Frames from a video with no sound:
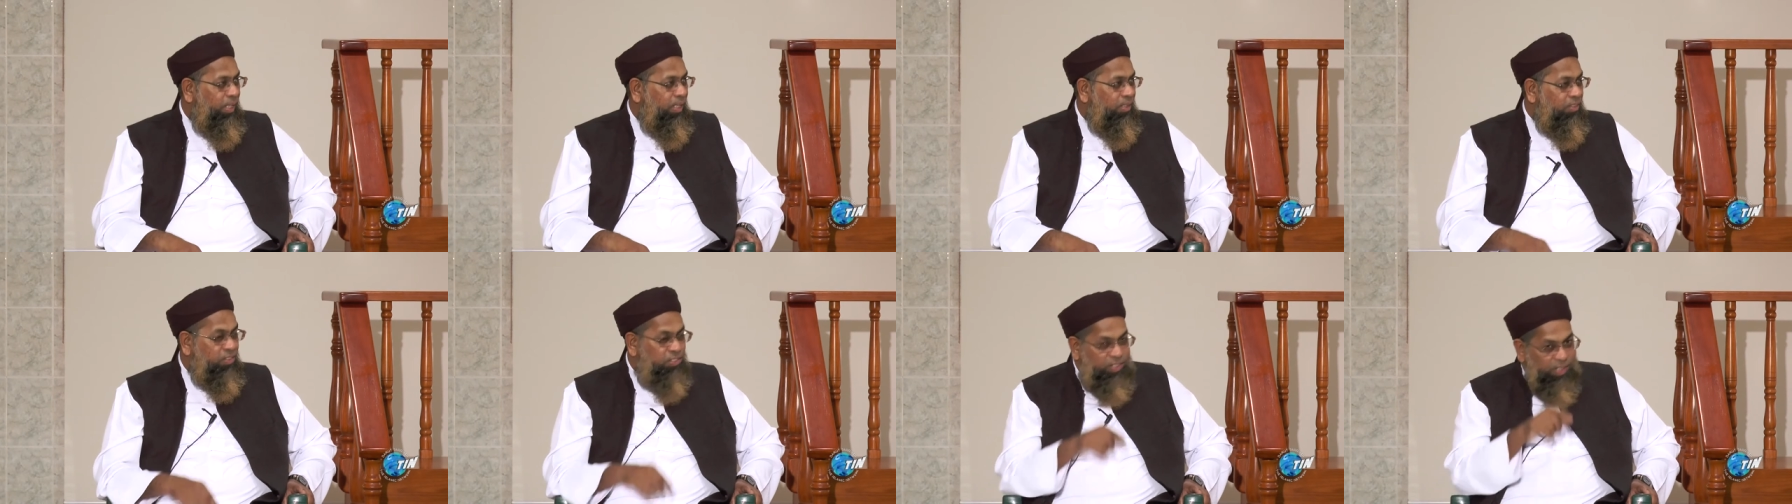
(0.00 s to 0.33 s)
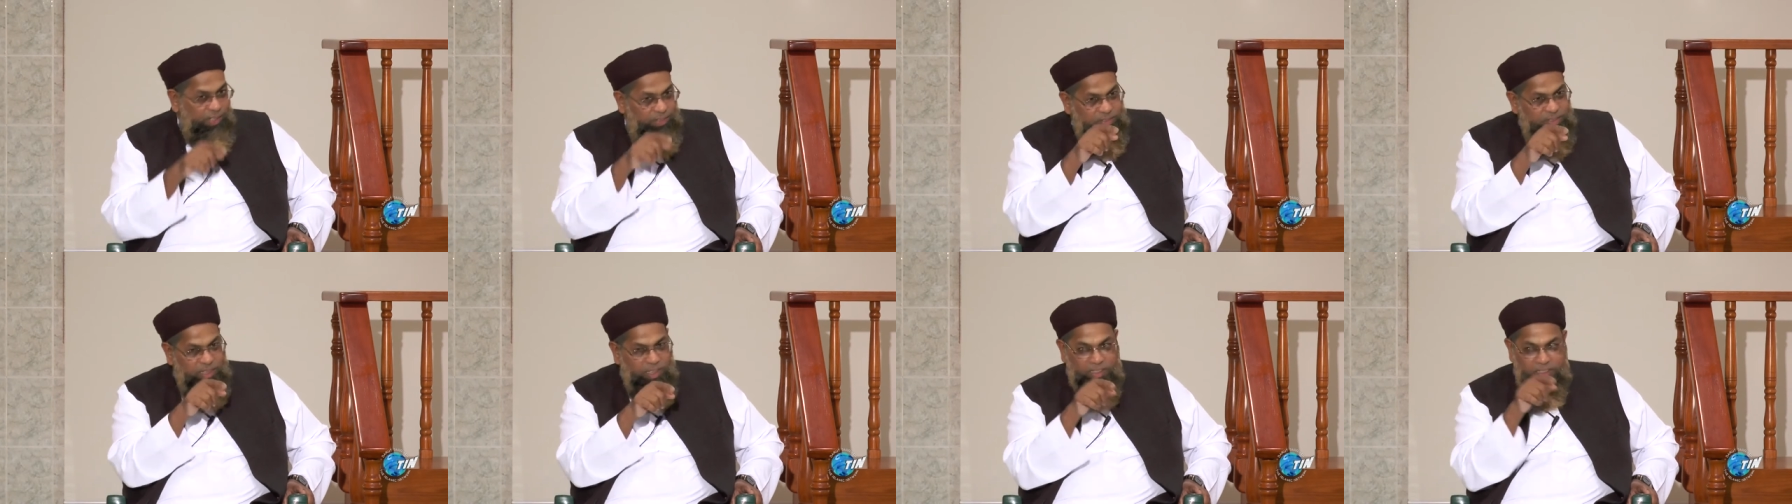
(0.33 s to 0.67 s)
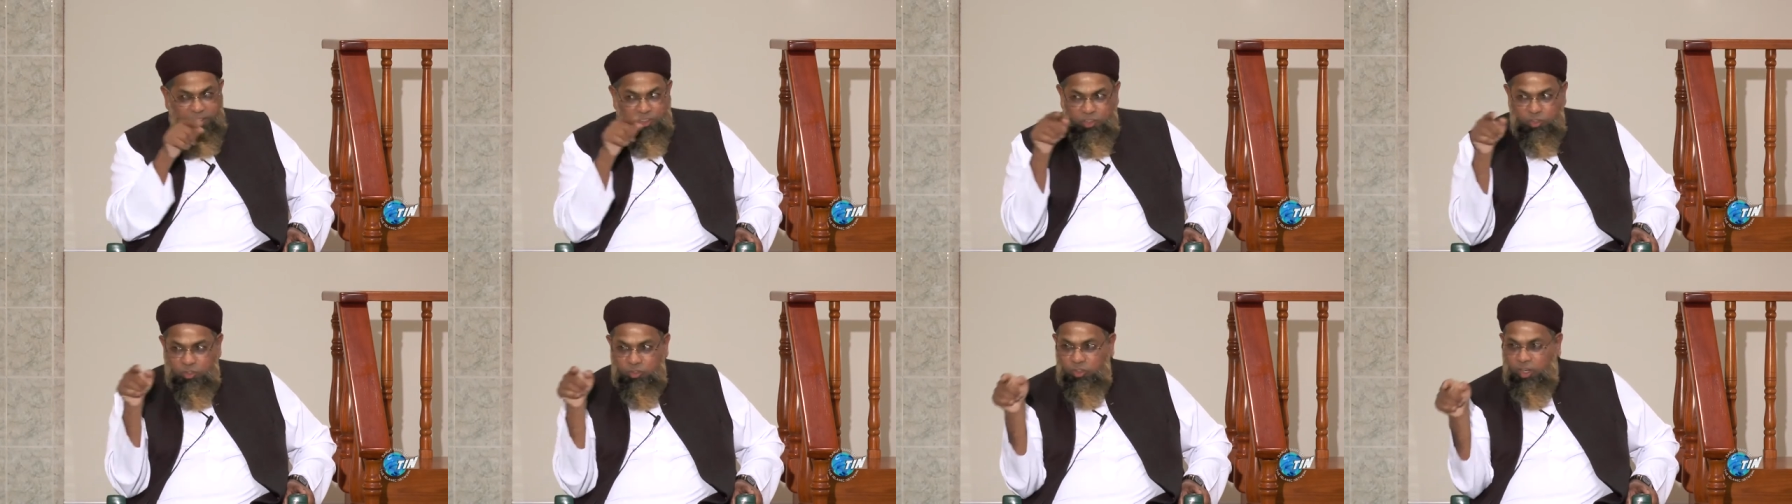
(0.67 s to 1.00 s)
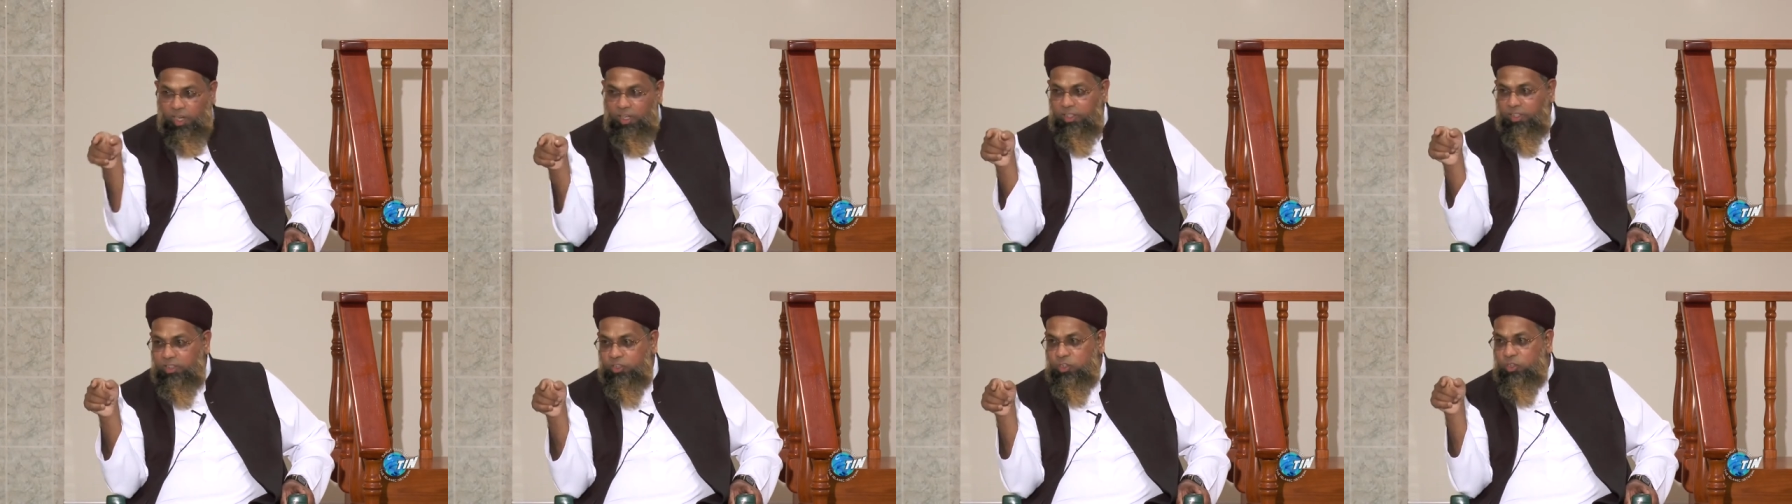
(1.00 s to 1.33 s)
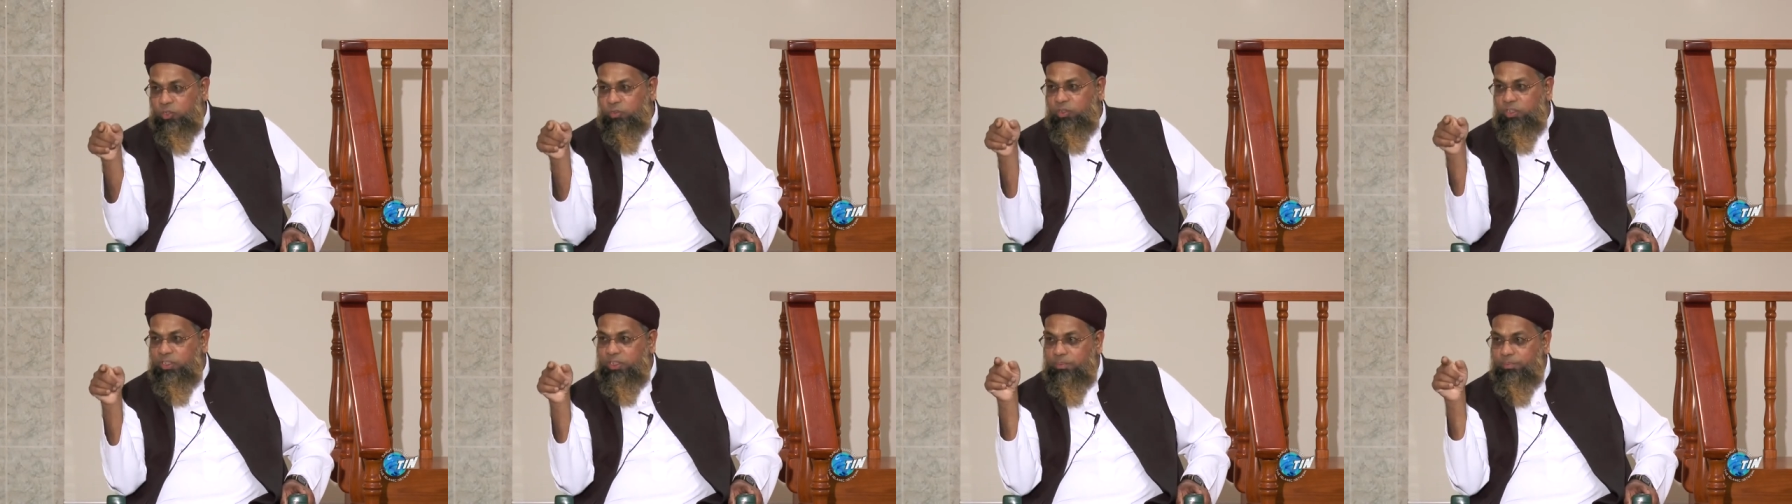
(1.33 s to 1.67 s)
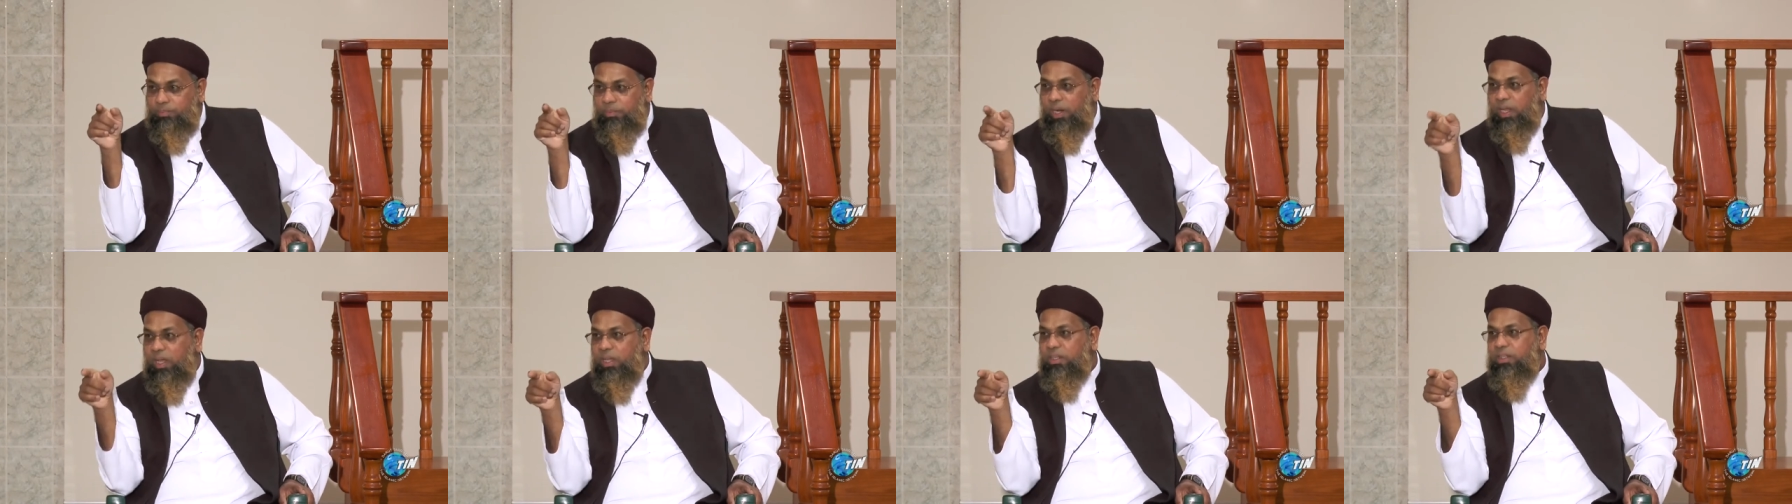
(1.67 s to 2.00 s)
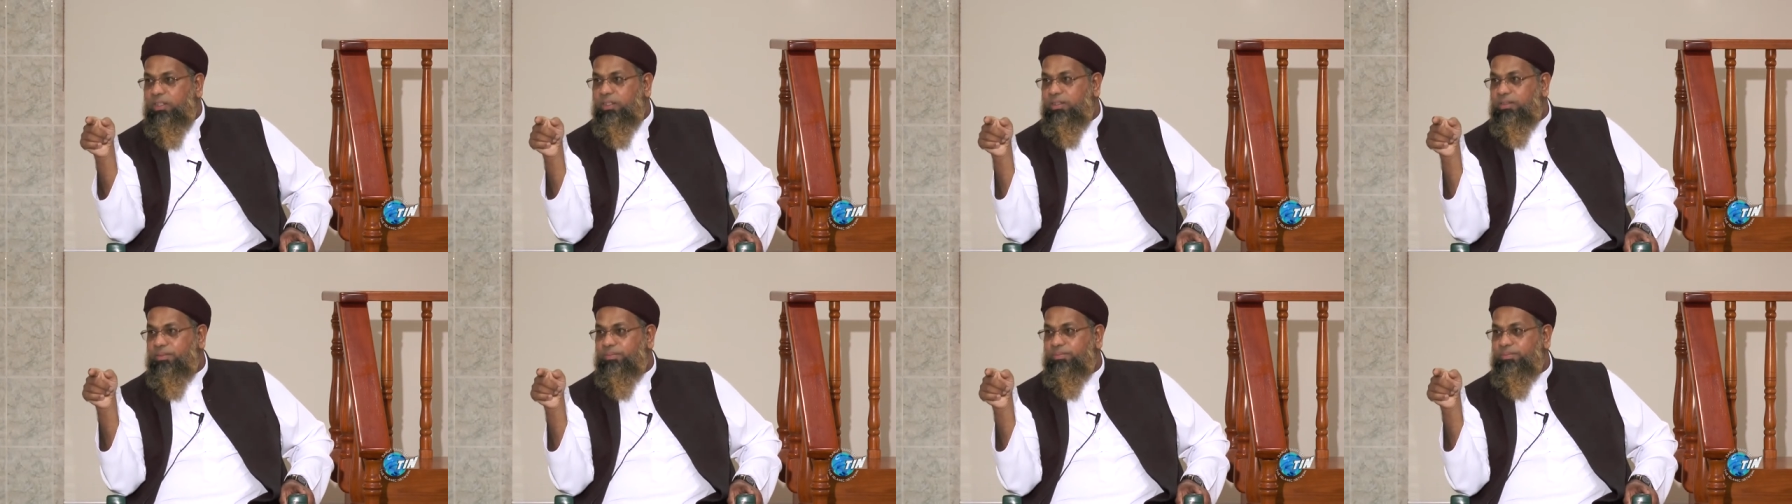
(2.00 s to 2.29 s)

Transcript: Shaitan is running through his blood.